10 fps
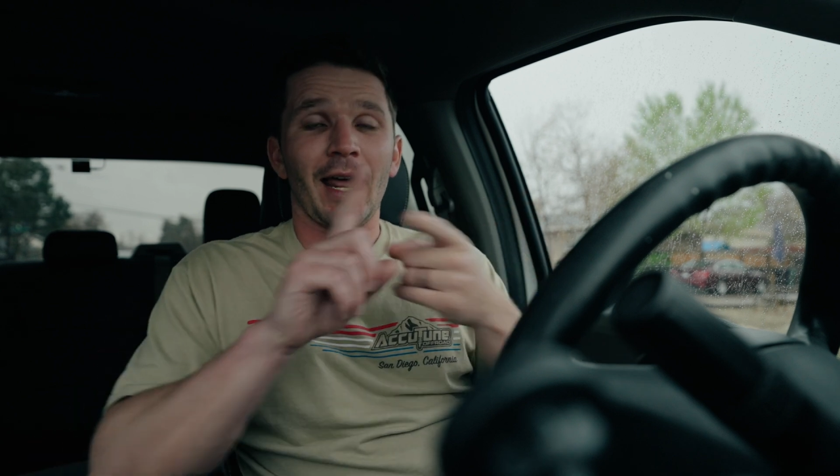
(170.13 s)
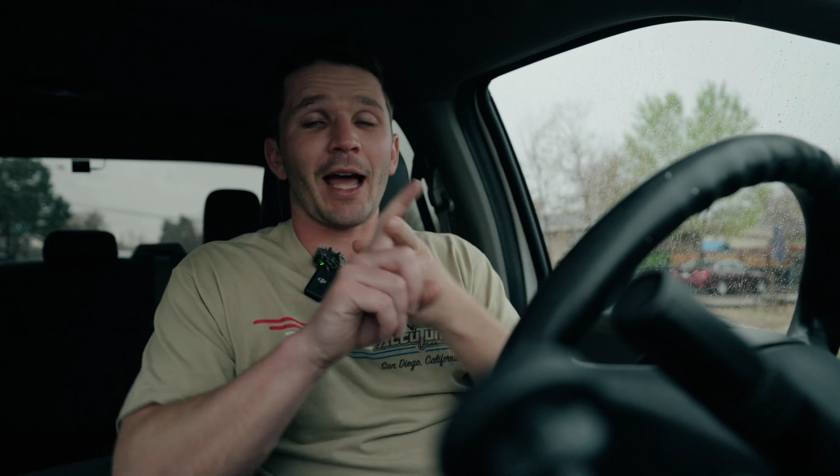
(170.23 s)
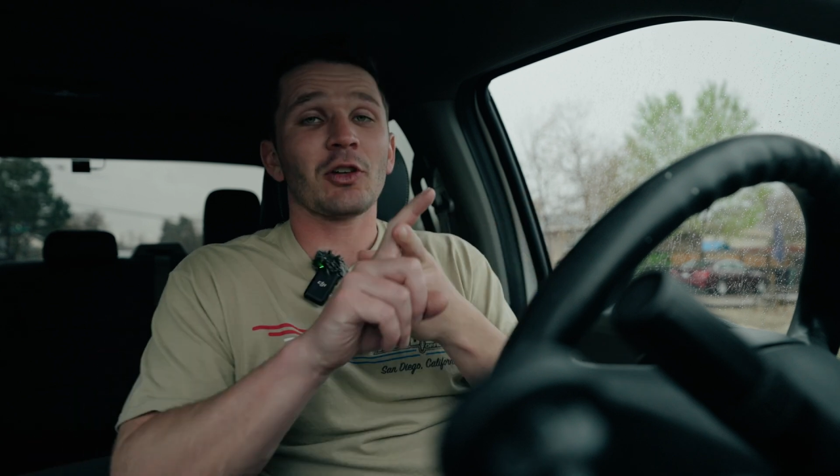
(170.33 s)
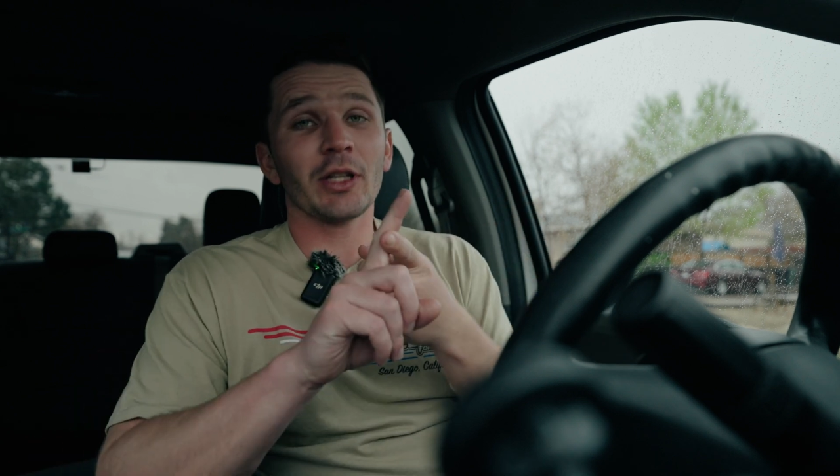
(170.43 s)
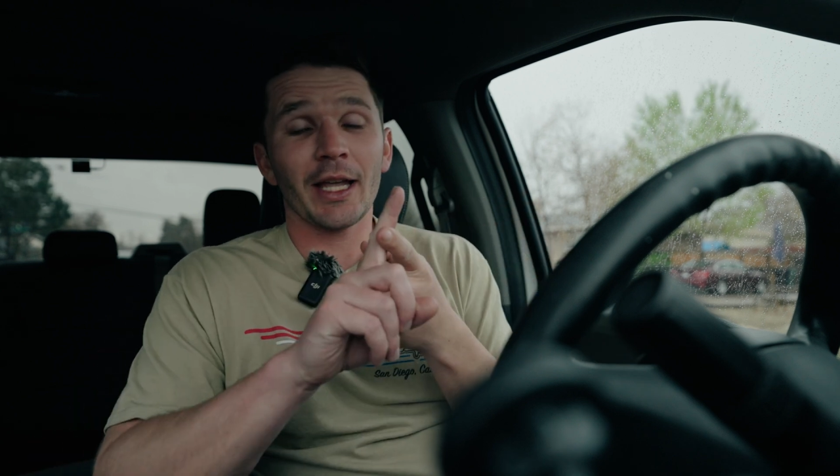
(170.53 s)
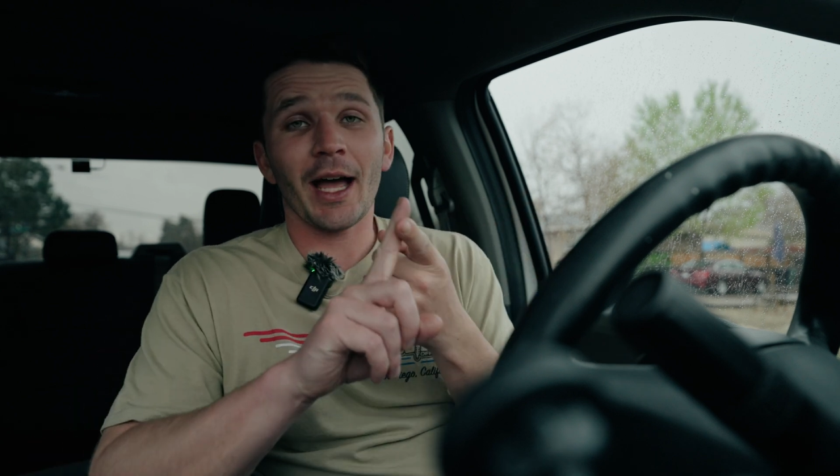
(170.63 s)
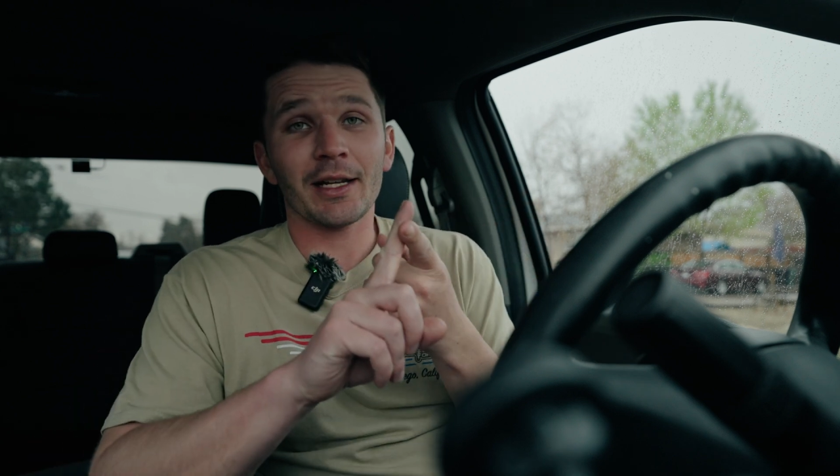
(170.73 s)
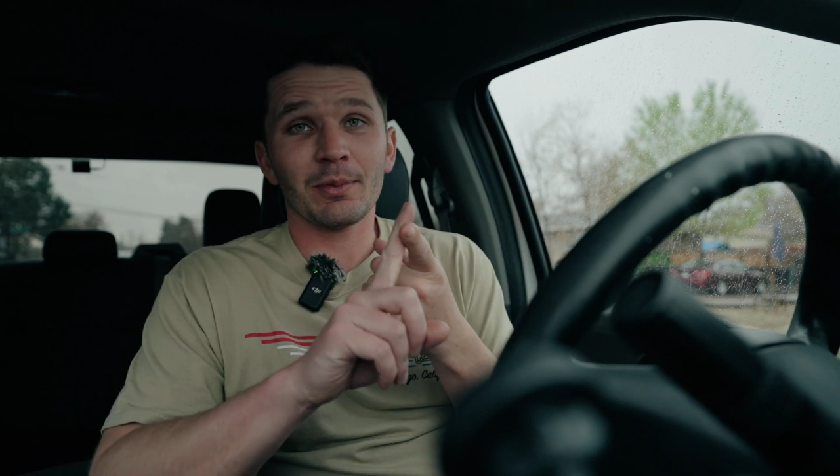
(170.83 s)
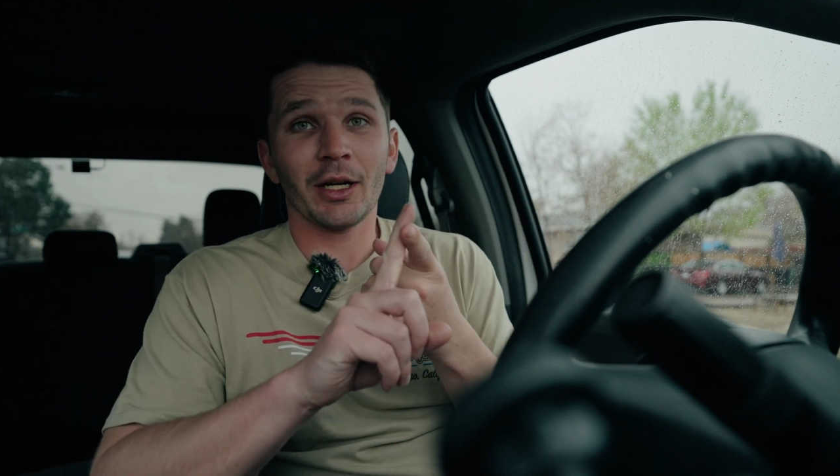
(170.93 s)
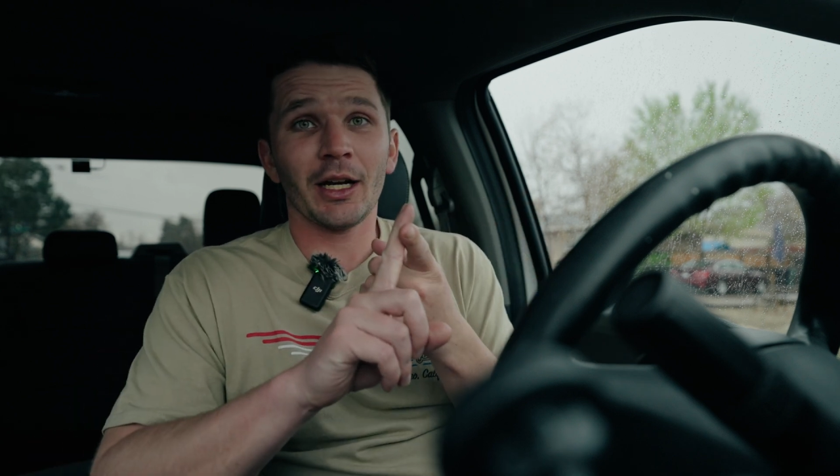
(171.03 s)
naturally
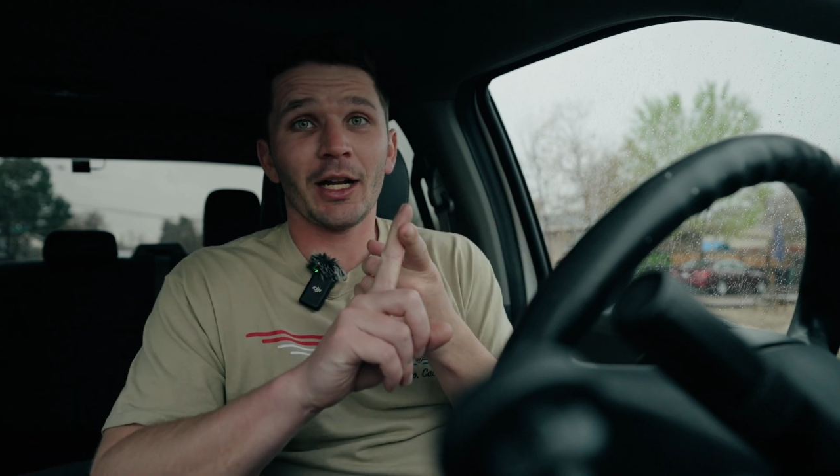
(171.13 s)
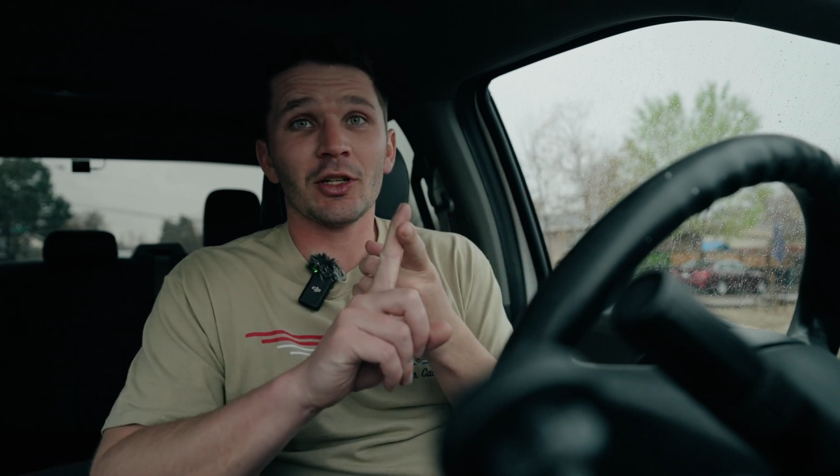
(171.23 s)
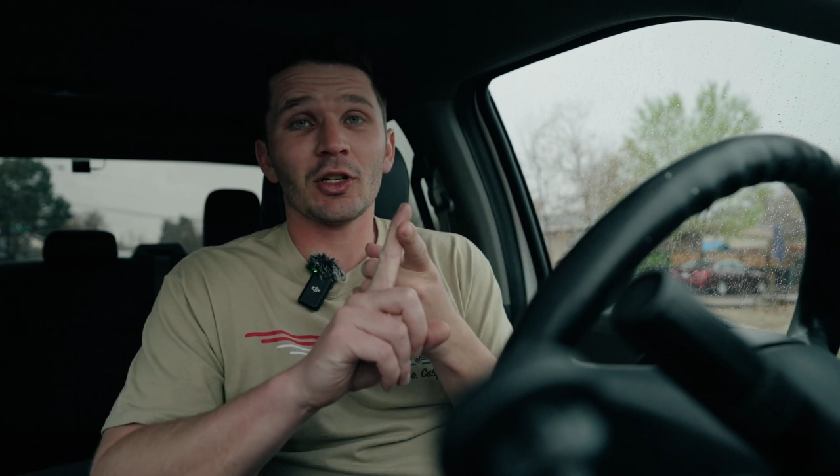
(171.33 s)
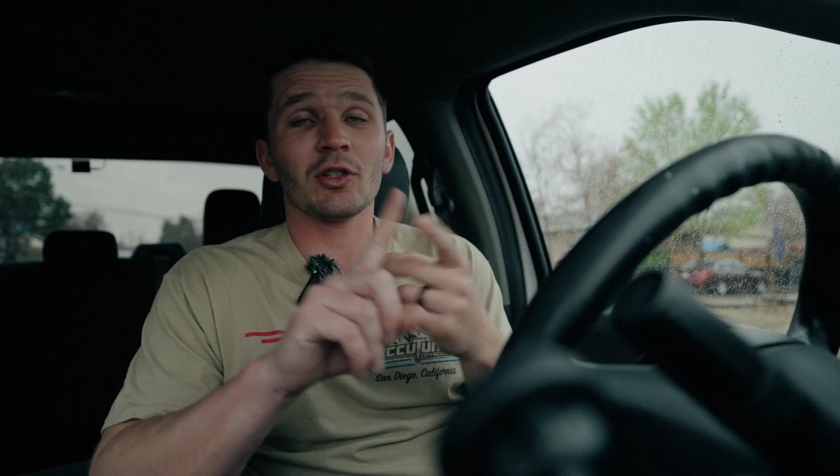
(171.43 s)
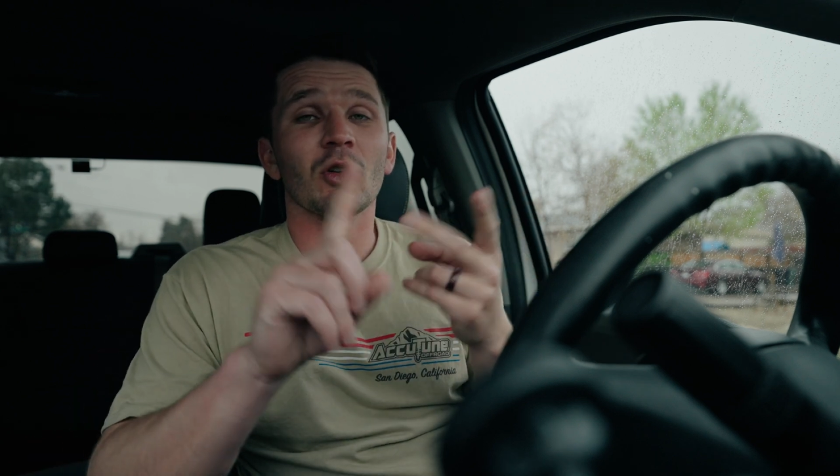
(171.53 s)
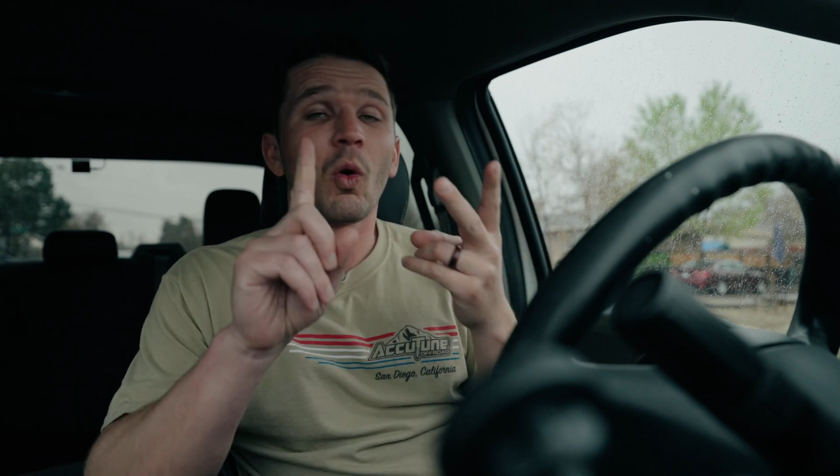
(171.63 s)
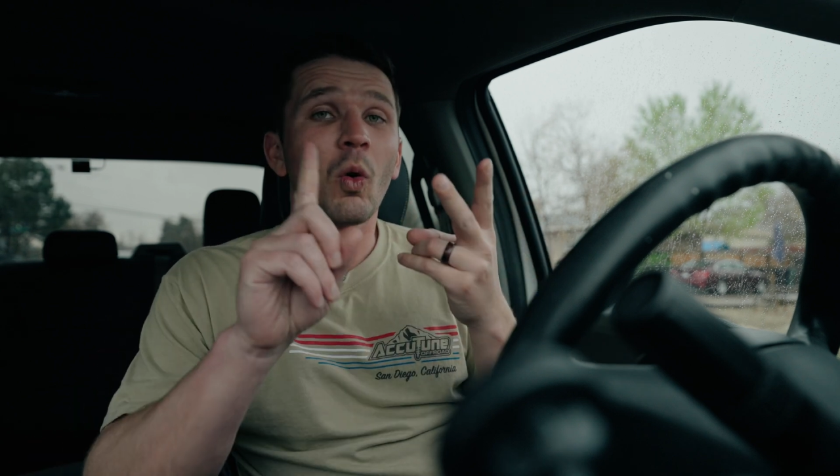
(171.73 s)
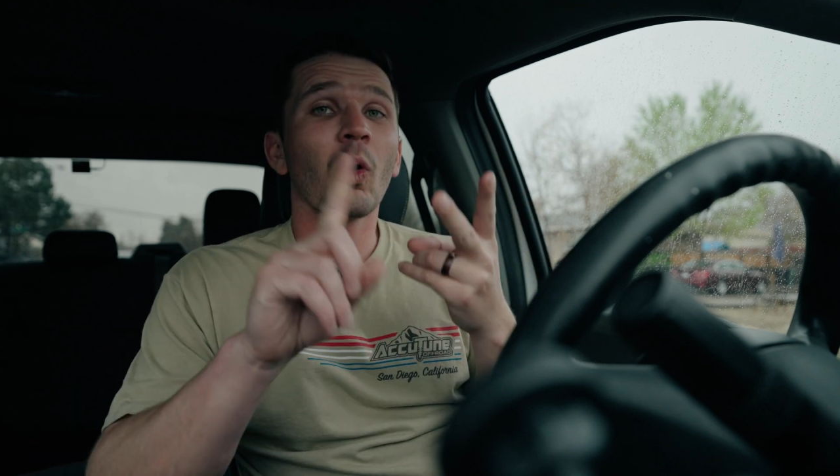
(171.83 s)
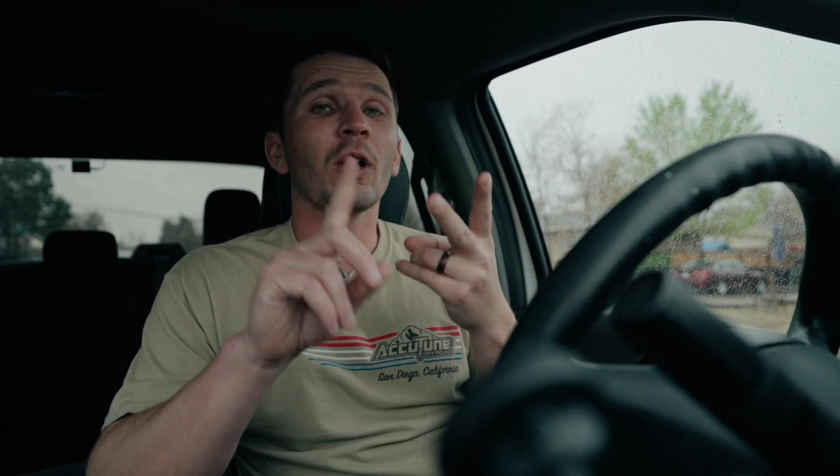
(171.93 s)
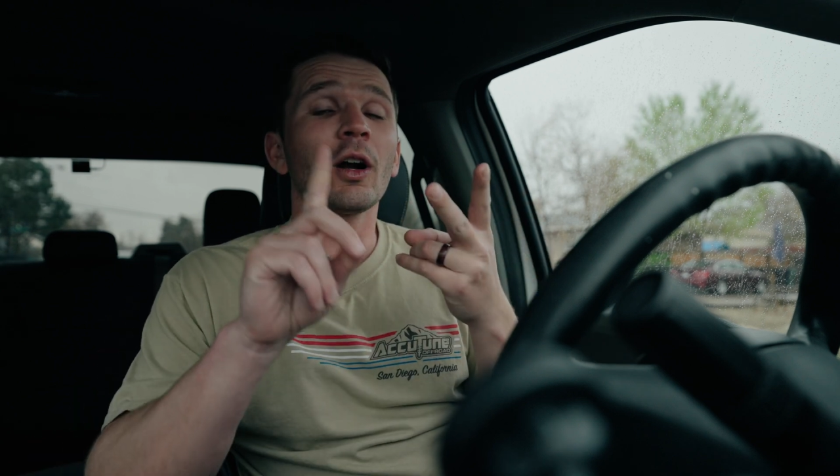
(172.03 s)
aspirated engines
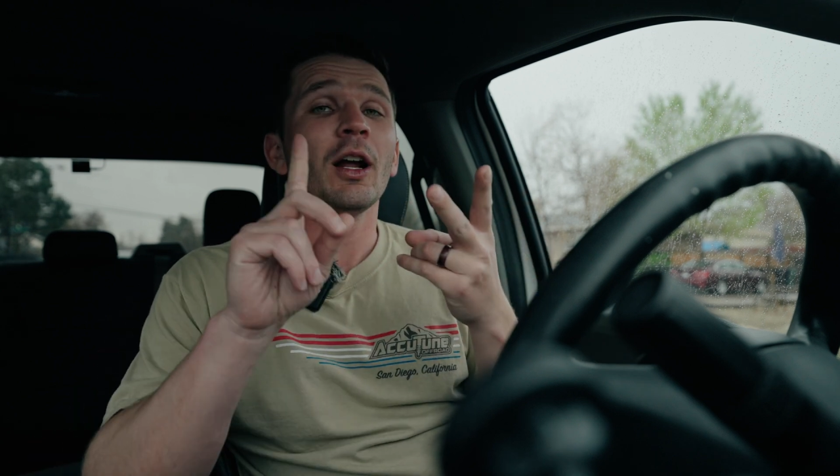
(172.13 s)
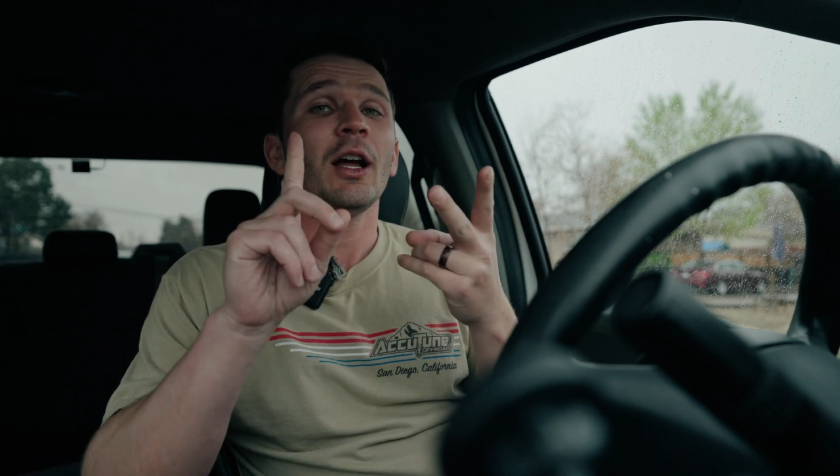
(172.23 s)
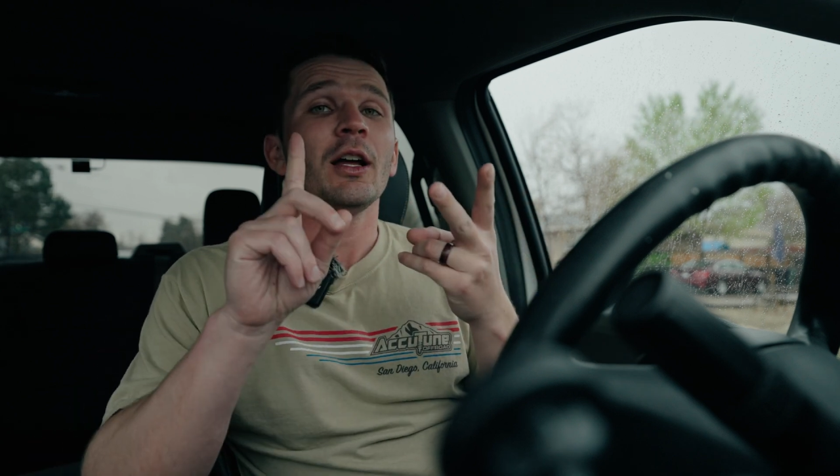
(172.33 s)
or